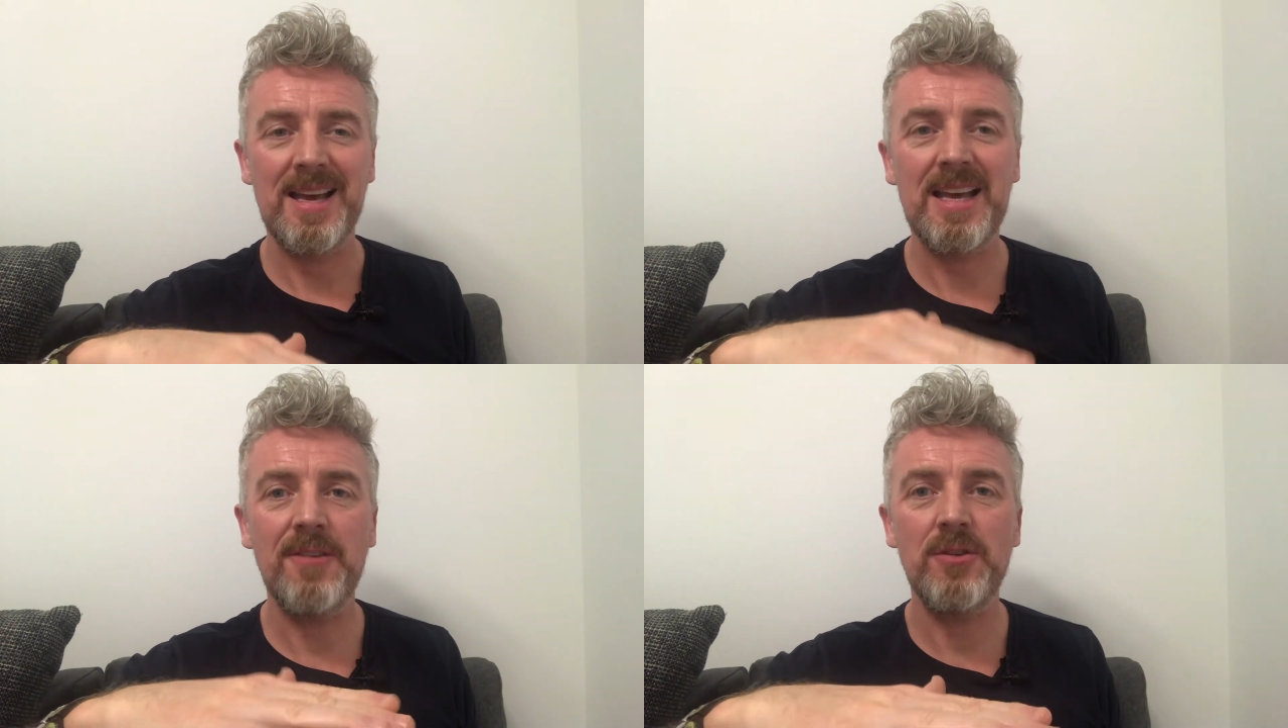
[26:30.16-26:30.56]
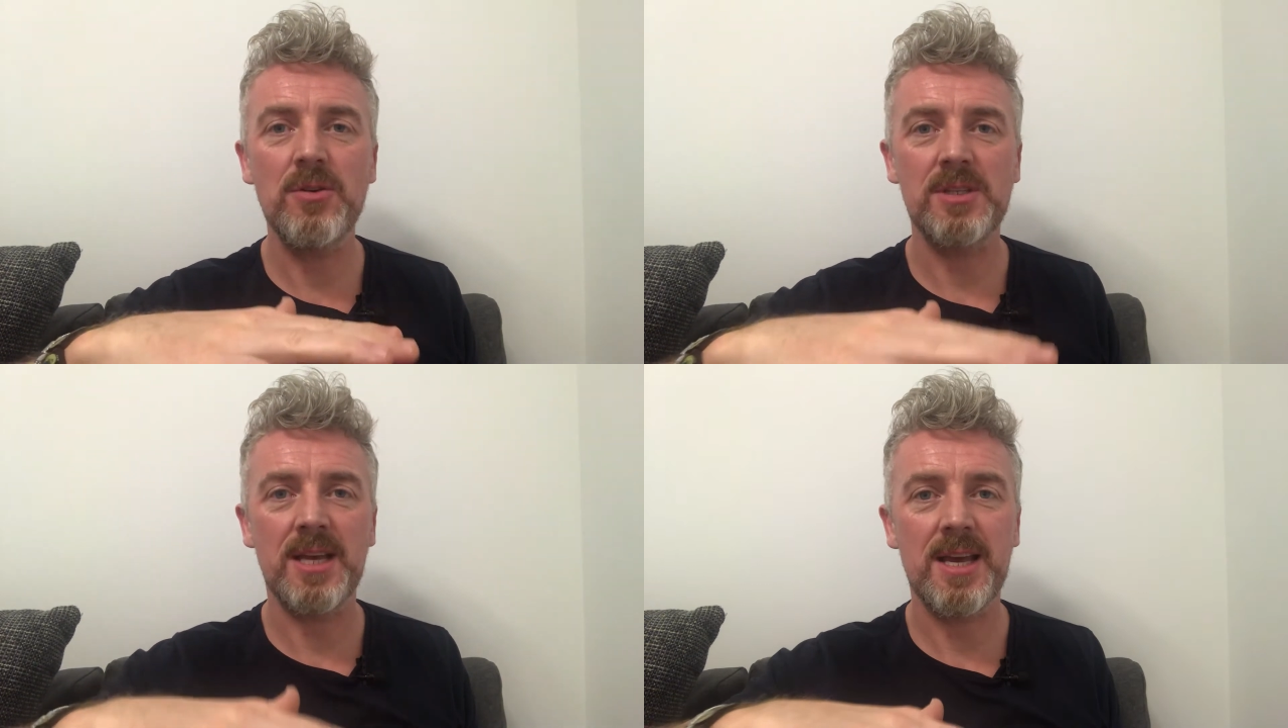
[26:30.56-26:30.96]
If
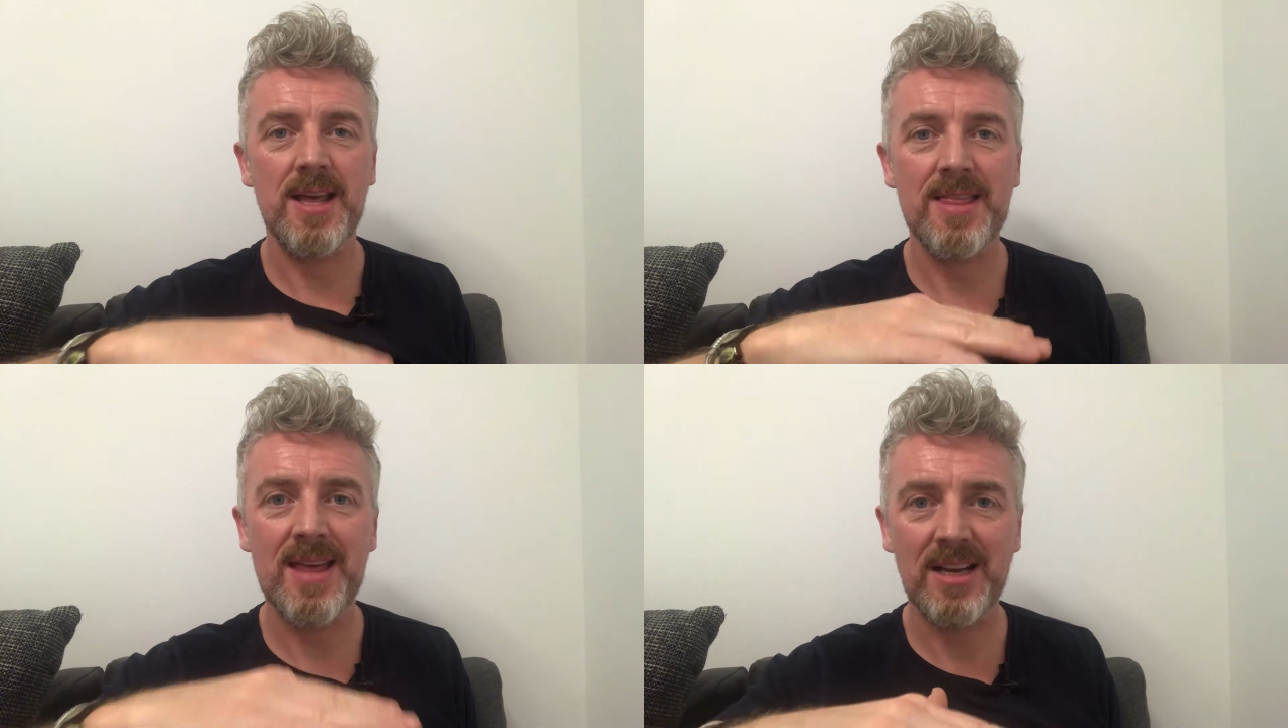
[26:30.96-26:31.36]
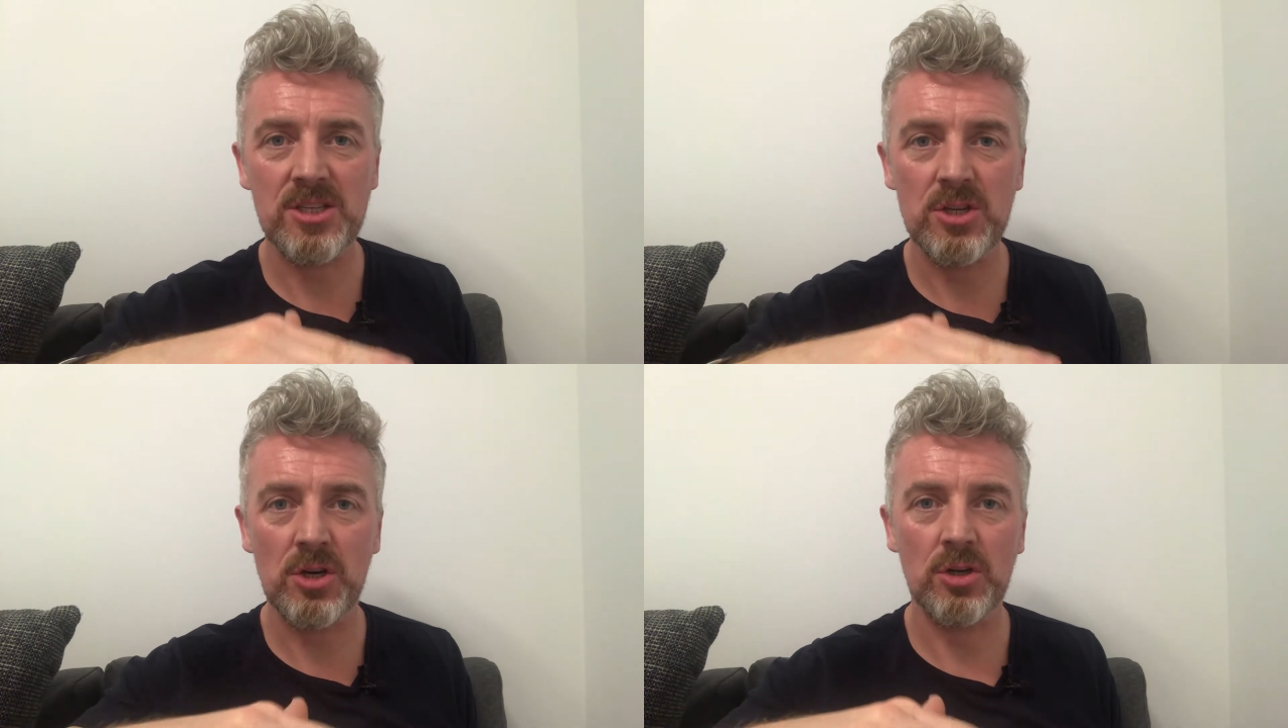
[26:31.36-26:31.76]
you say,
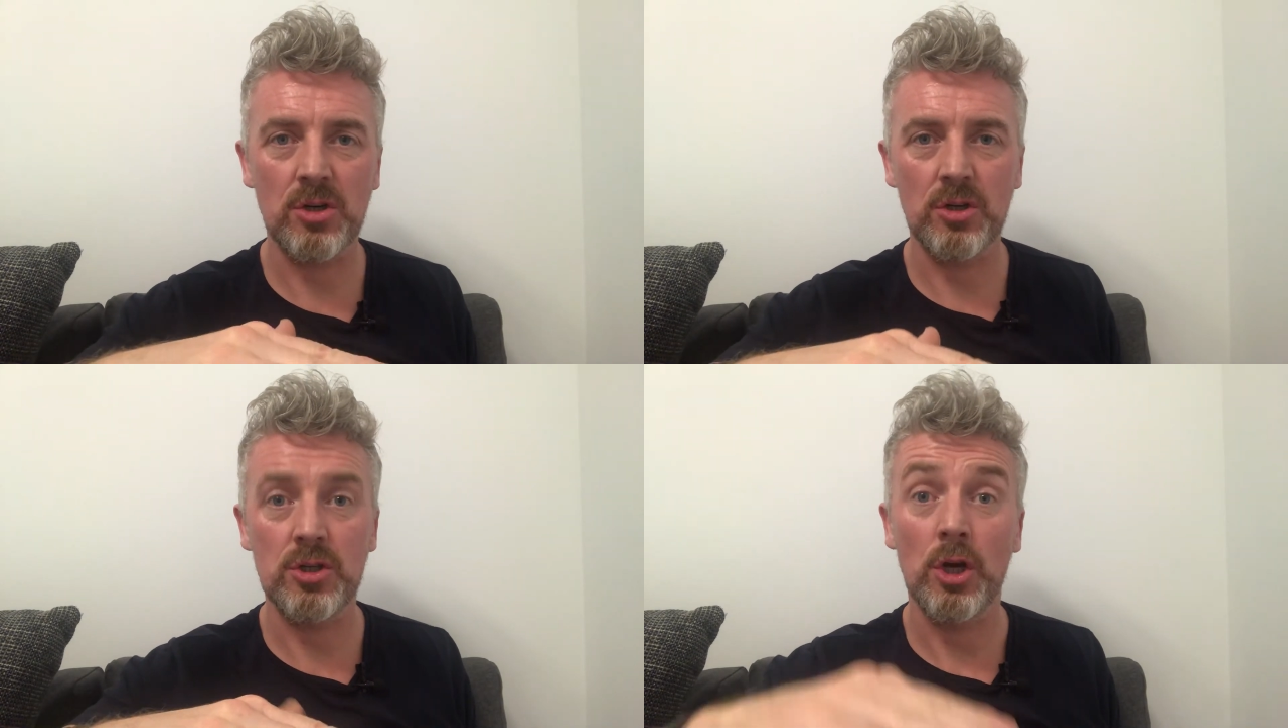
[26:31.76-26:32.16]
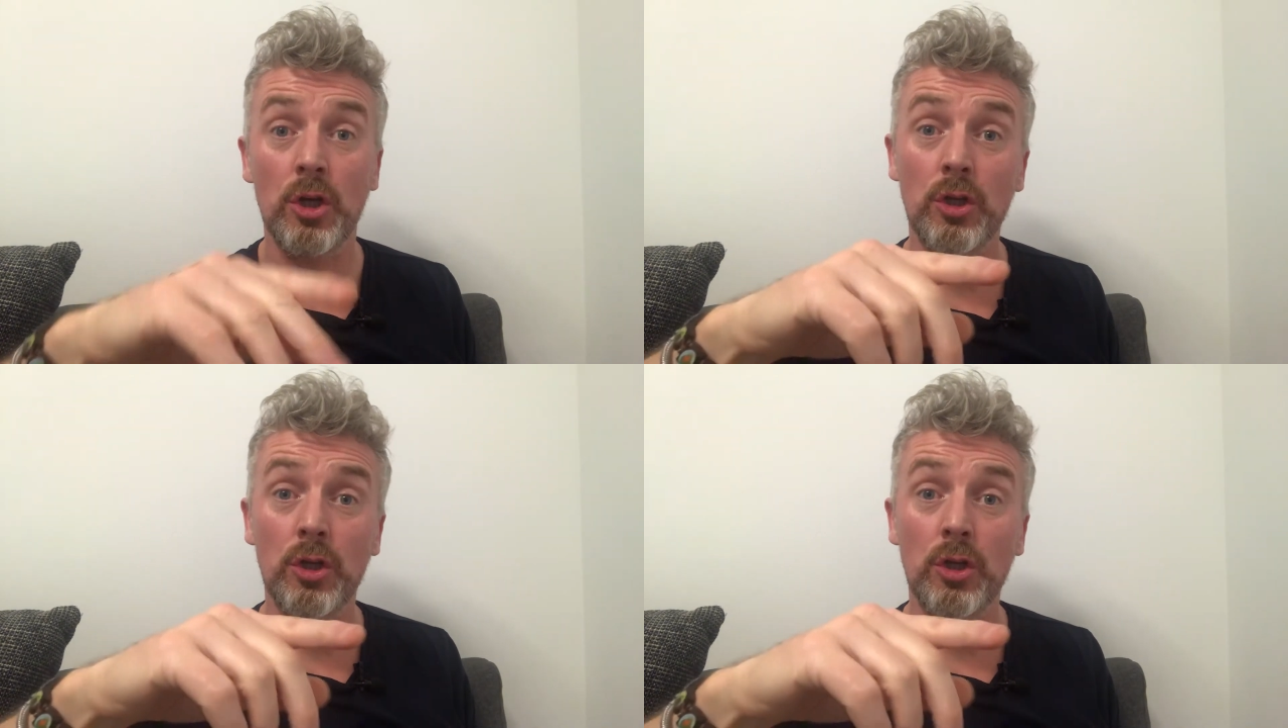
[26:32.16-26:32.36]
that's not good,